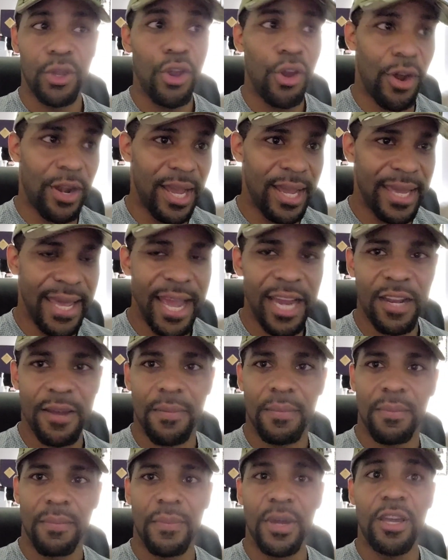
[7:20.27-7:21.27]
You're going to get
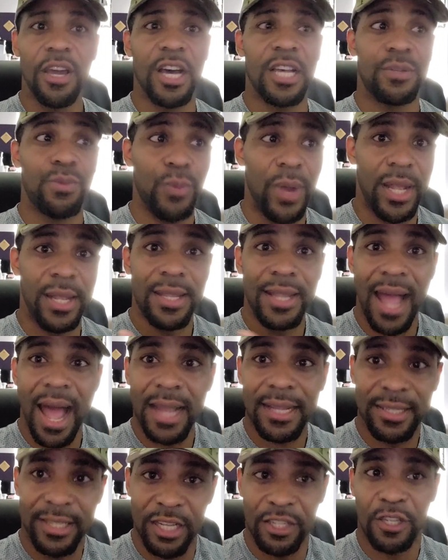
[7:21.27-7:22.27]
him. Because when
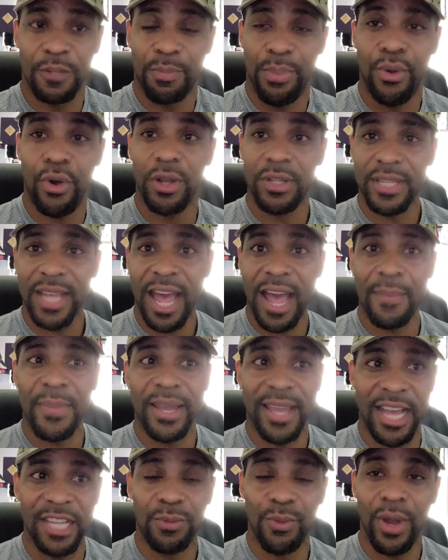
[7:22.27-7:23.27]
knock sensors pull
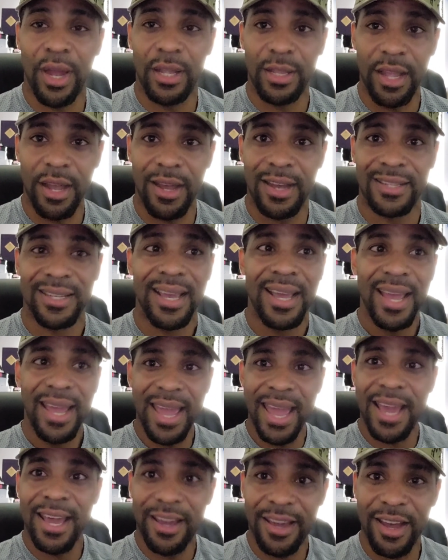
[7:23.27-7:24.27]
timing, guess what it does?
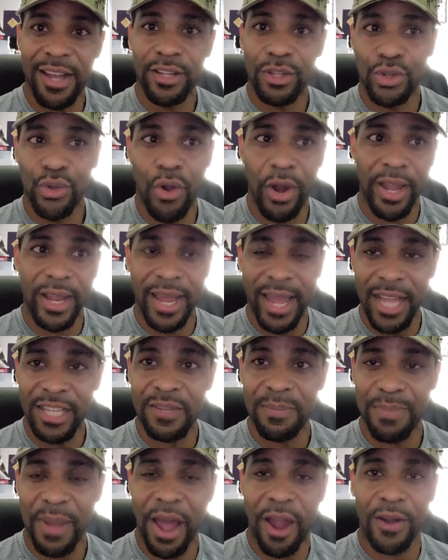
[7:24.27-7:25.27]
It cut torque and
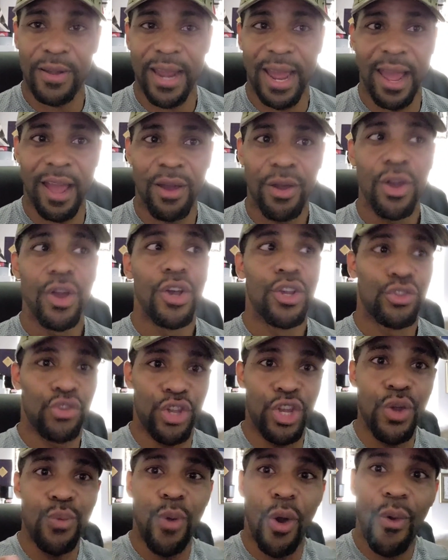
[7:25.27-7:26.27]
engine power down
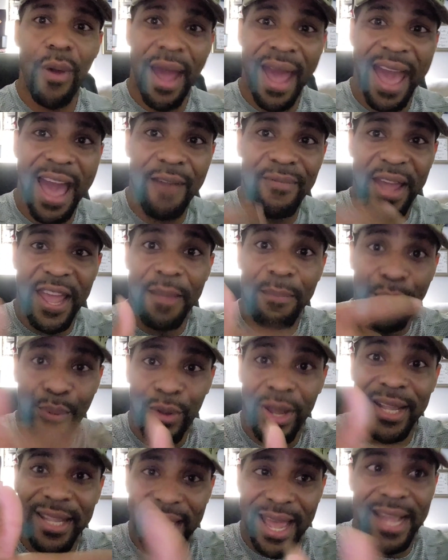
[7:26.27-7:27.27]
so you won't have a
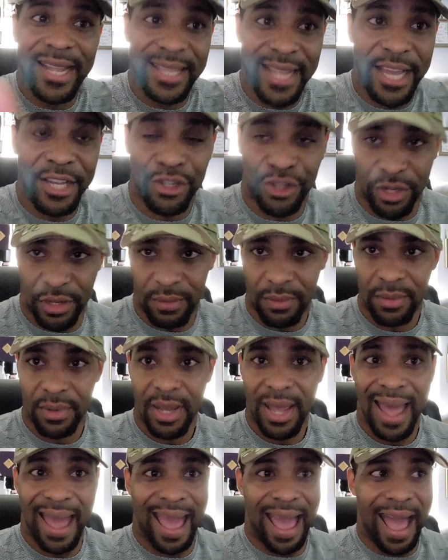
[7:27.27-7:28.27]
pre-detonation
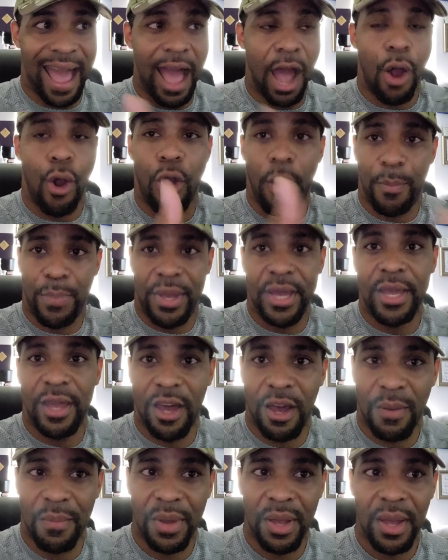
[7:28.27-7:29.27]
at high
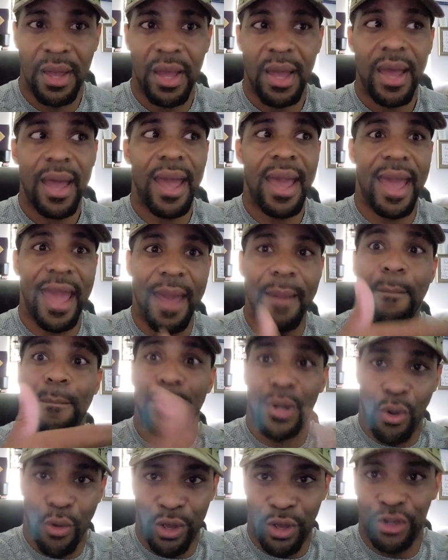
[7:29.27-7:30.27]
RPM
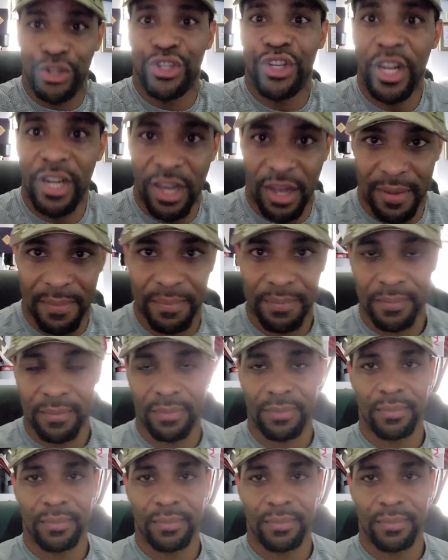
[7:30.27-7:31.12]
and blow your shit up.